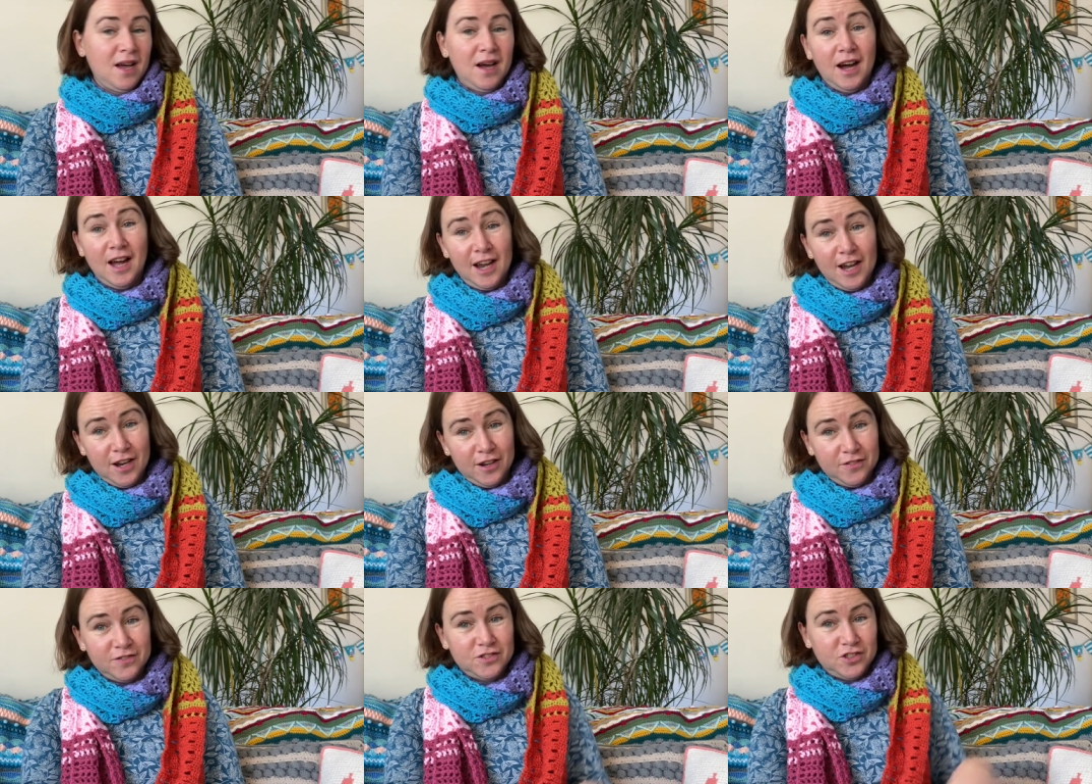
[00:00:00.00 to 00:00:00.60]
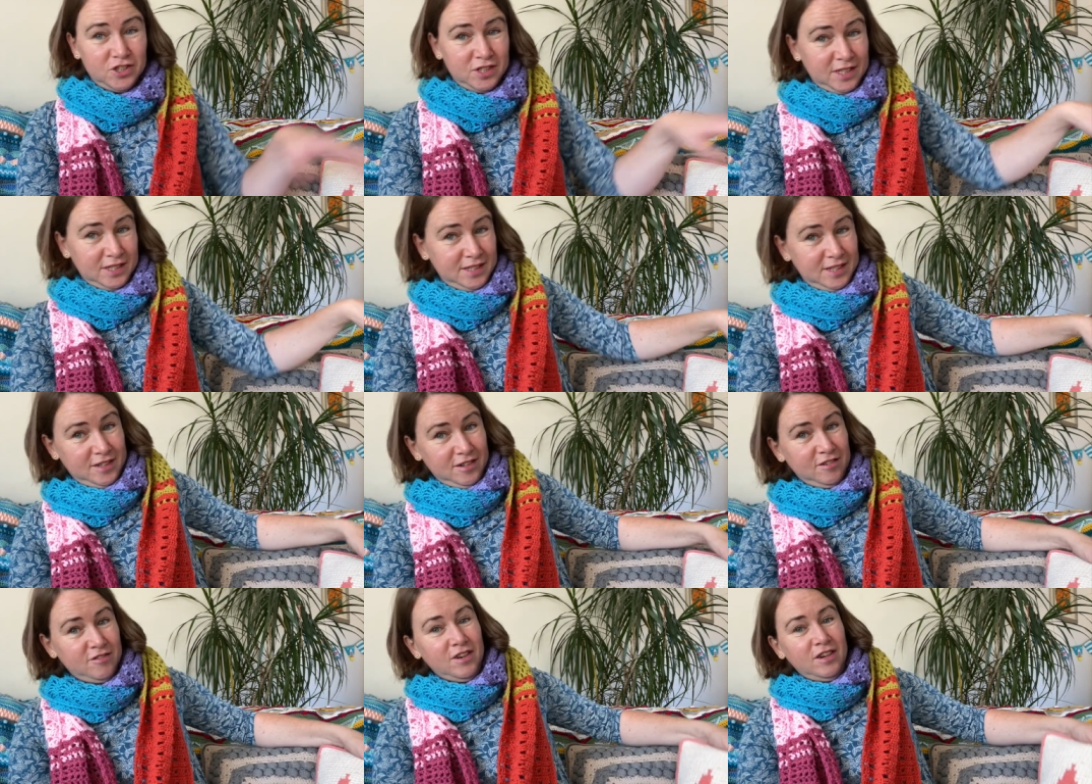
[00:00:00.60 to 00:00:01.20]
I love
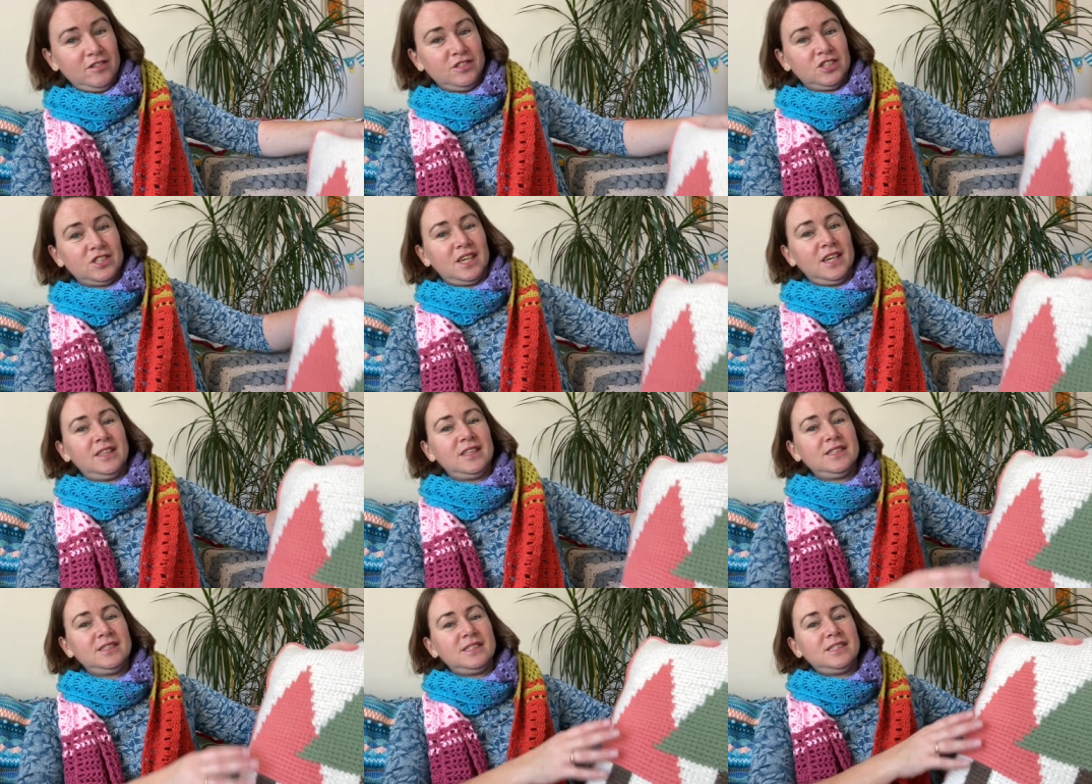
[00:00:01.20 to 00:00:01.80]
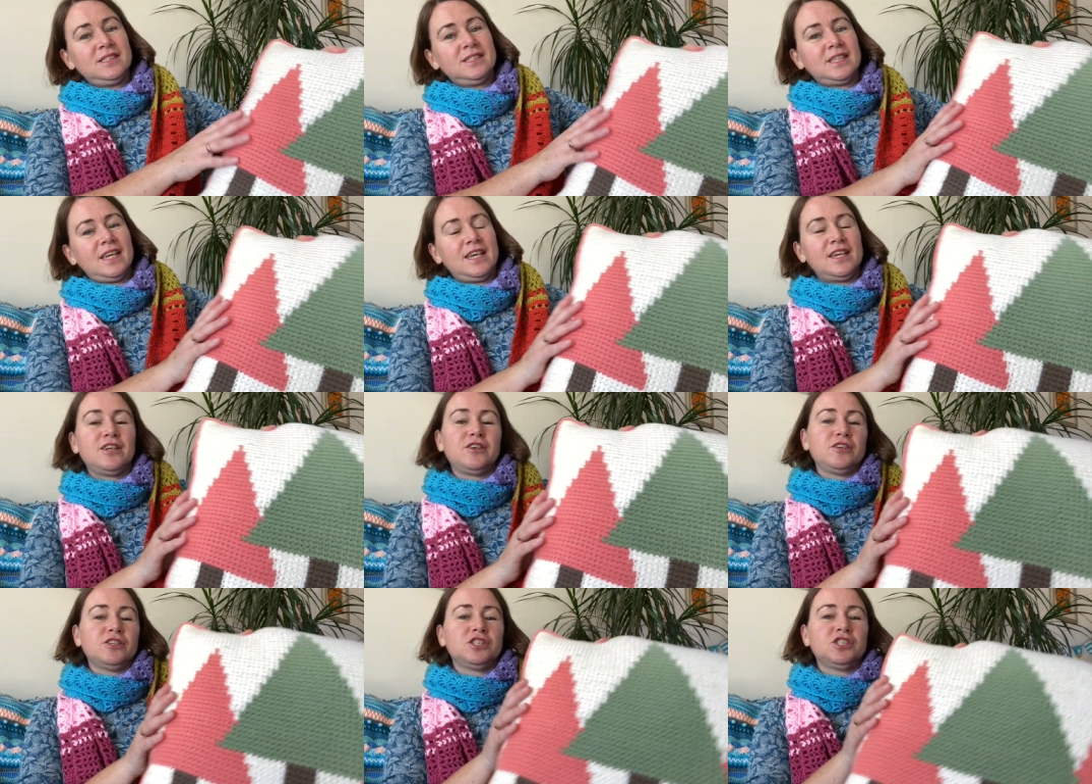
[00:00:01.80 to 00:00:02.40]
Tunisian crochet. This is
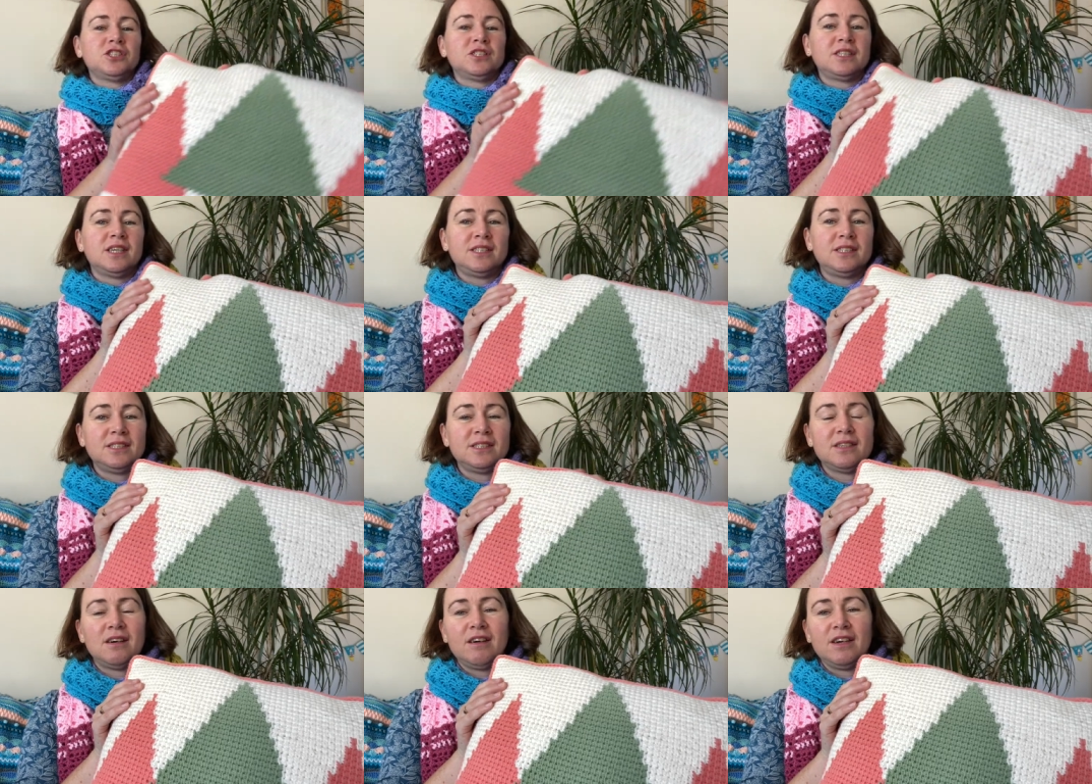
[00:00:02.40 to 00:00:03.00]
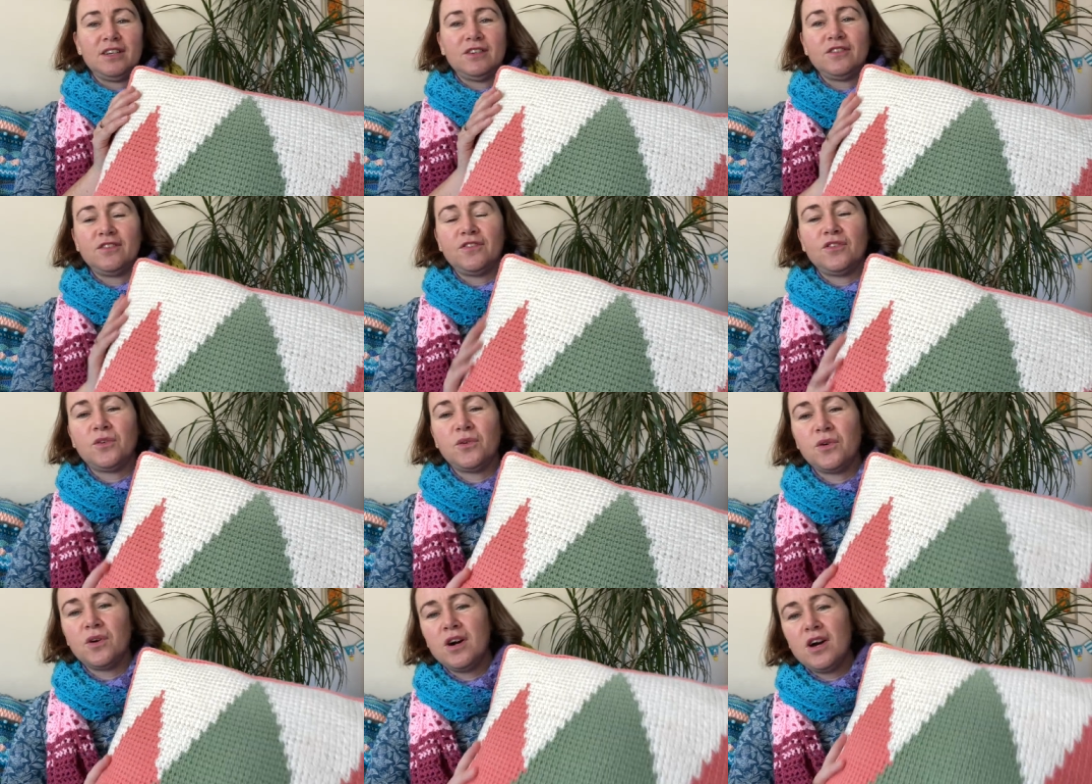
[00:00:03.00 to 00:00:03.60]
a cushion I designed
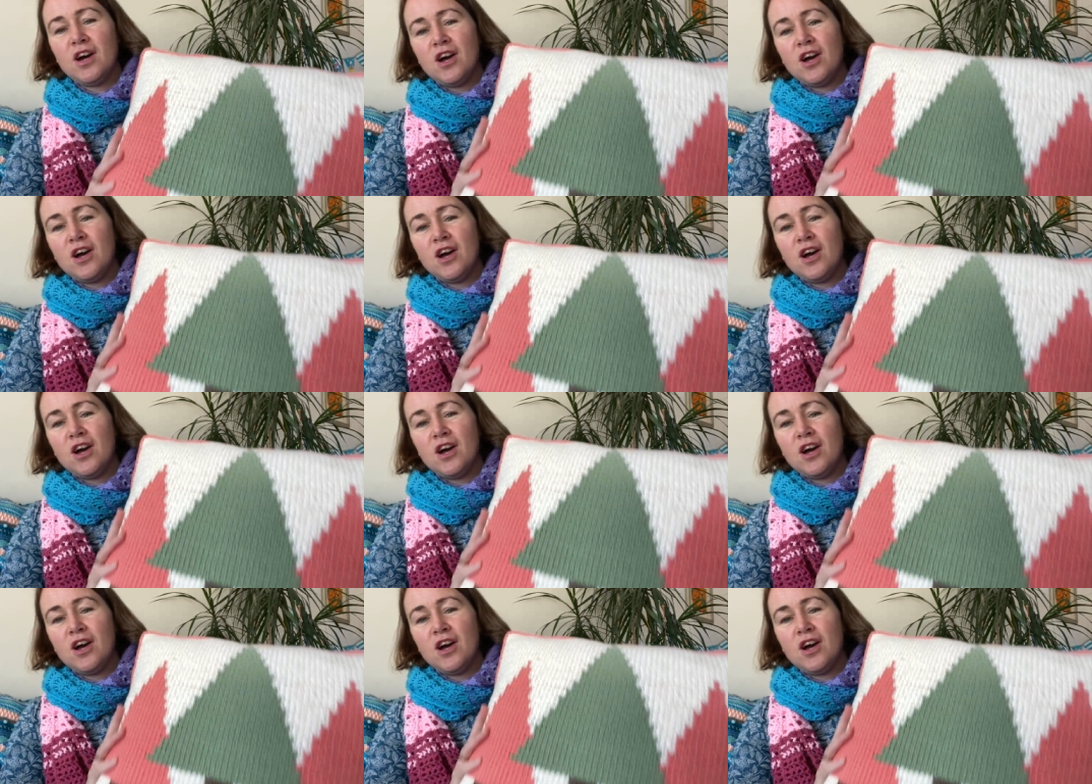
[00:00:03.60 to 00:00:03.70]
for